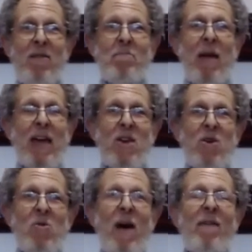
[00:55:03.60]
may
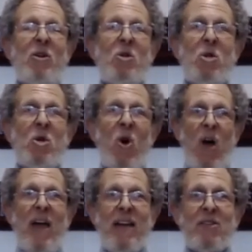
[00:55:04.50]
you have a
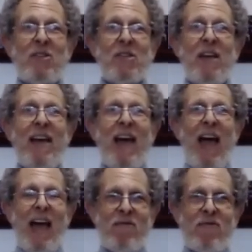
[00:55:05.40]
joyous
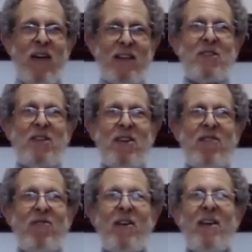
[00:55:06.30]
and
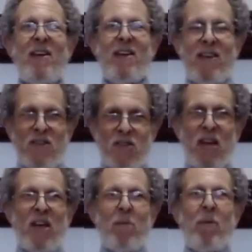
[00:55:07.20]
festive
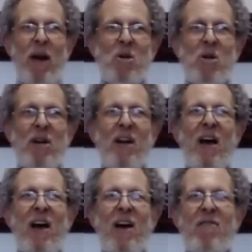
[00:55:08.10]
celebration
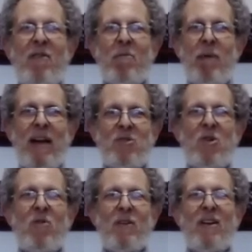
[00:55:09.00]
of
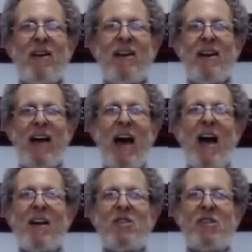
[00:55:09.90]
Passover.
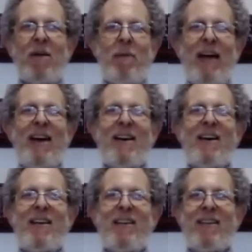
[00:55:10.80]
Chag
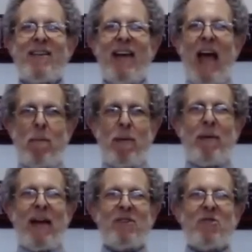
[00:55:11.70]
Sameach. Happy
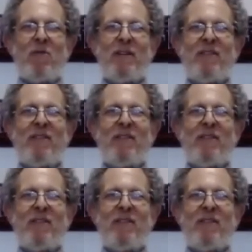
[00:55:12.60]
Passover.